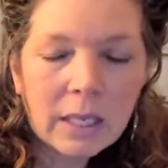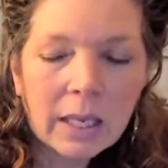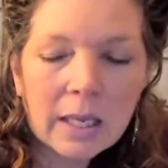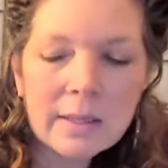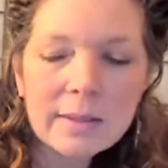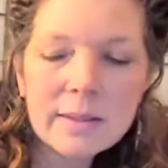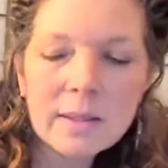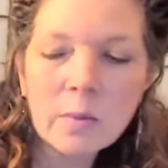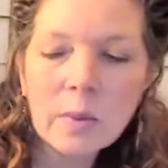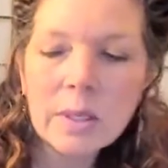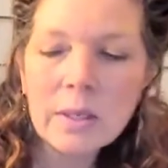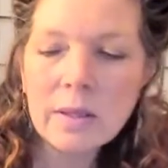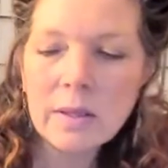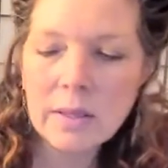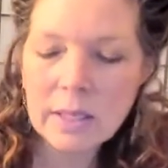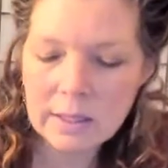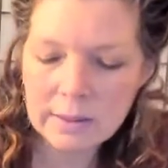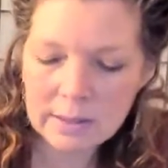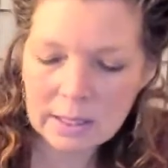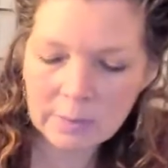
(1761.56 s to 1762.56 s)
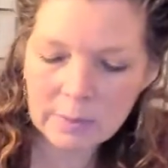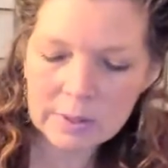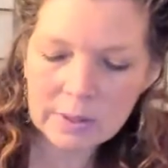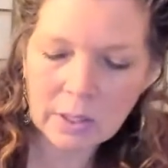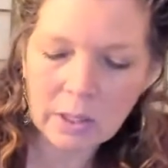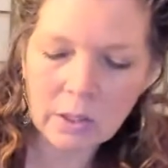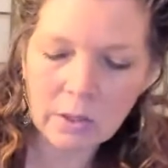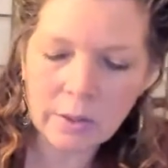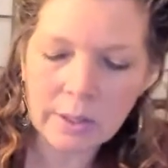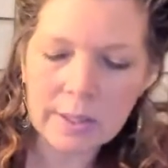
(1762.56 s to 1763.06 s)
And so one of the things I was
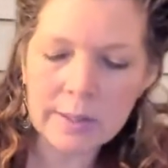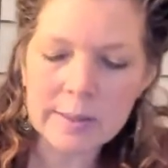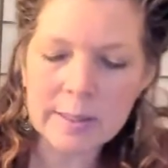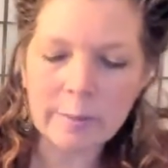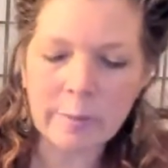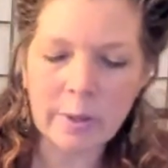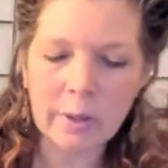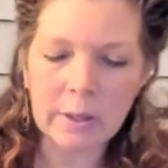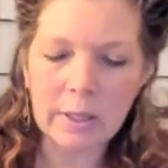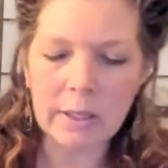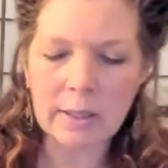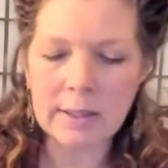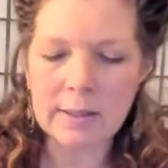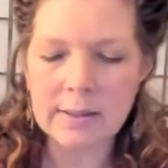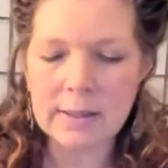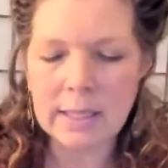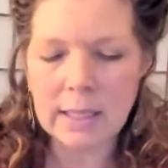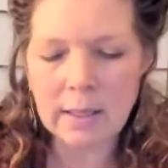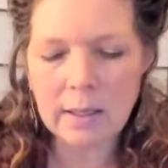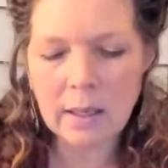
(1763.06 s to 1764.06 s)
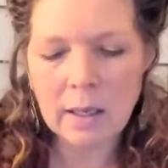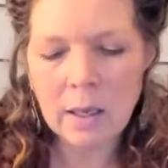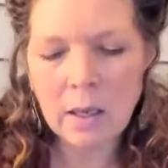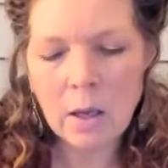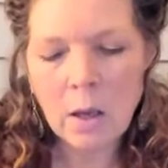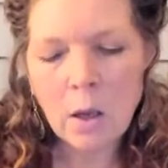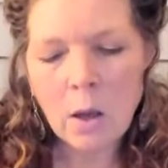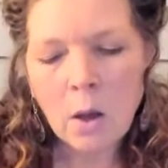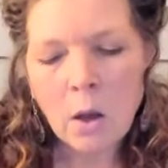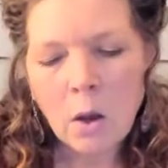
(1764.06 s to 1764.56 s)
curious about in this deck
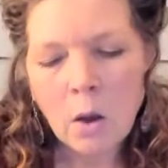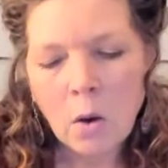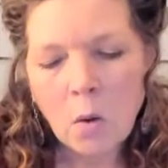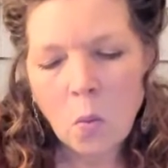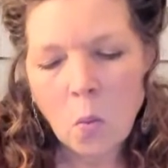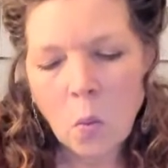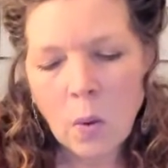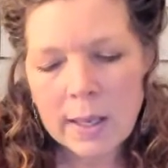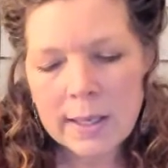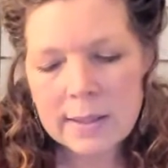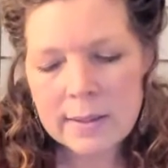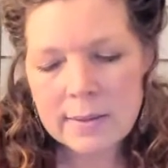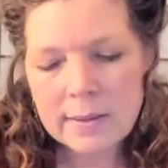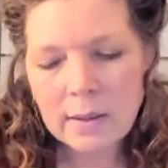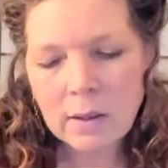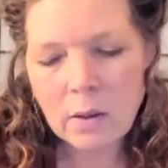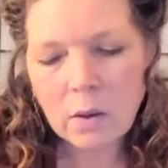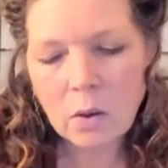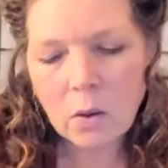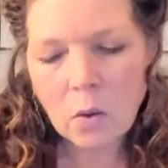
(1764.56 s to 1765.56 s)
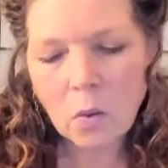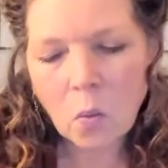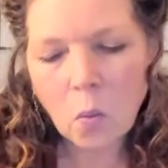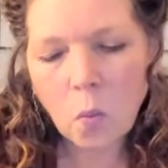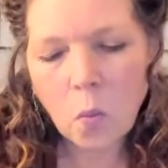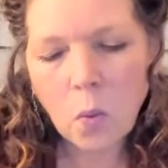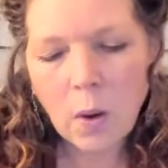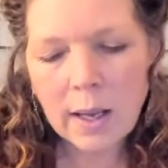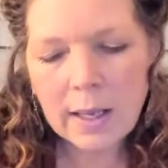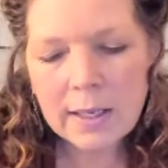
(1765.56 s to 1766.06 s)
was,
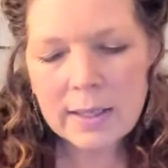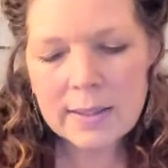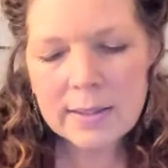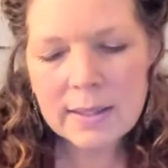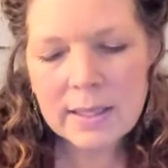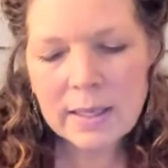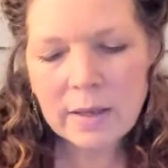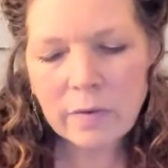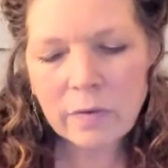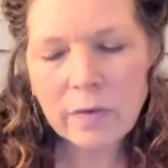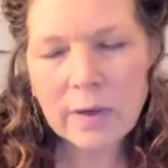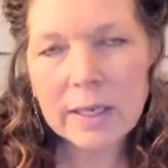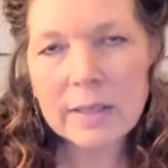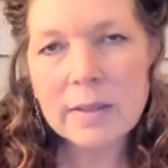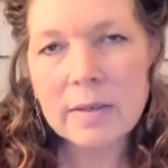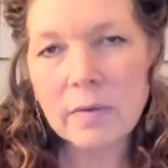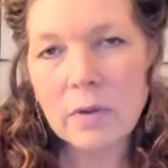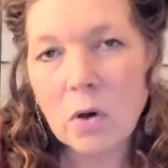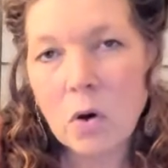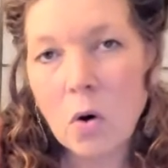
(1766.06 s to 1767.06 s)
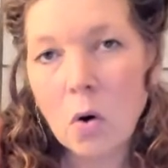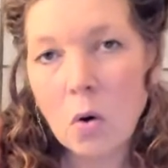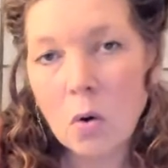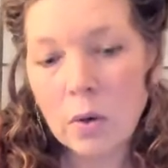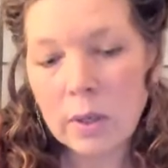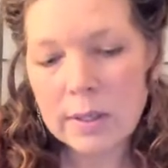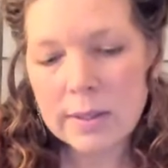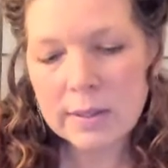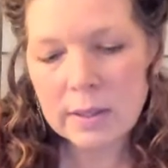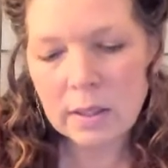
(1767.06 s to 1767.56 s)
what is the effect of the
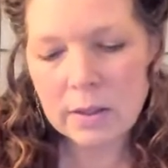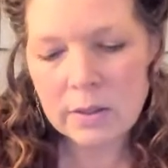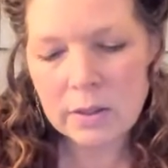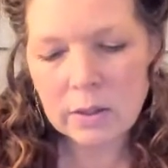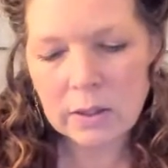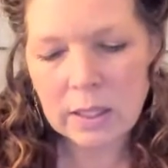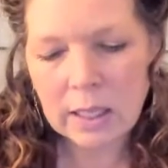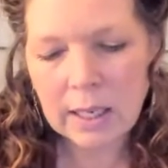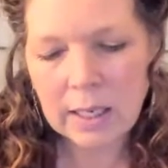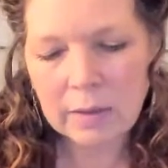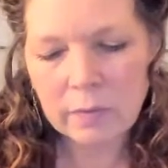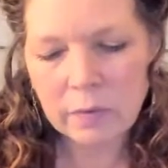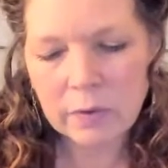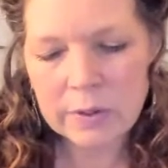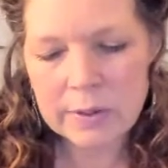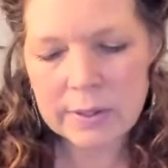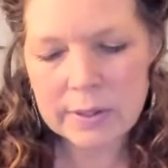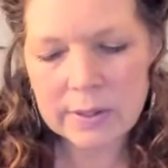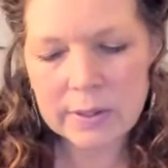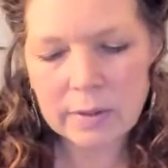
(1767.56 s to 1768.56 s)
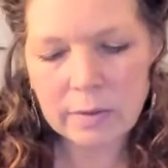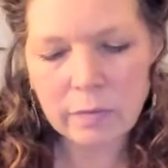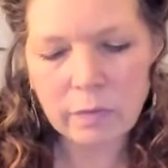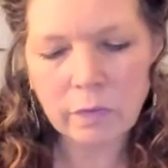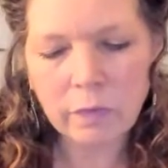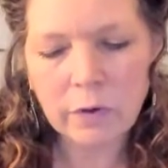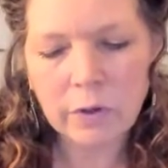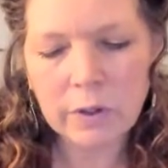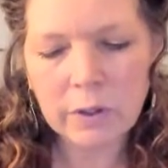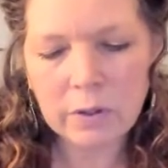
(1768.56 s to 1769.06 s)
horizontal line versus the
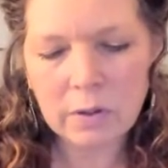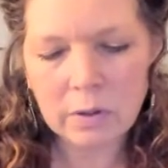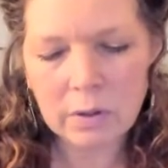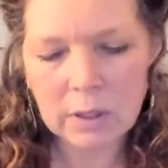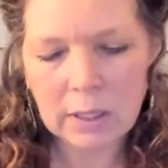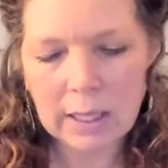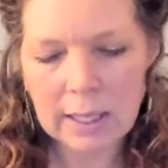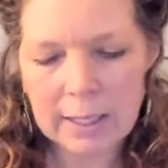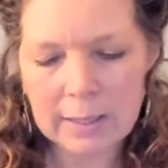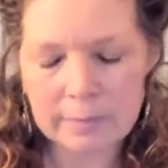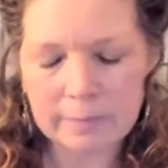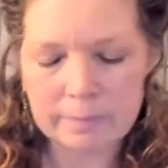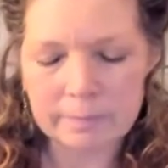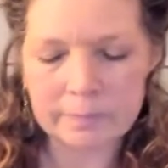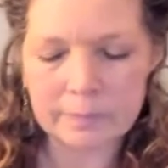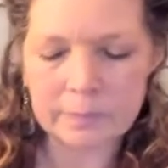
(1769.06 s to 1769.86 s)
vertical line?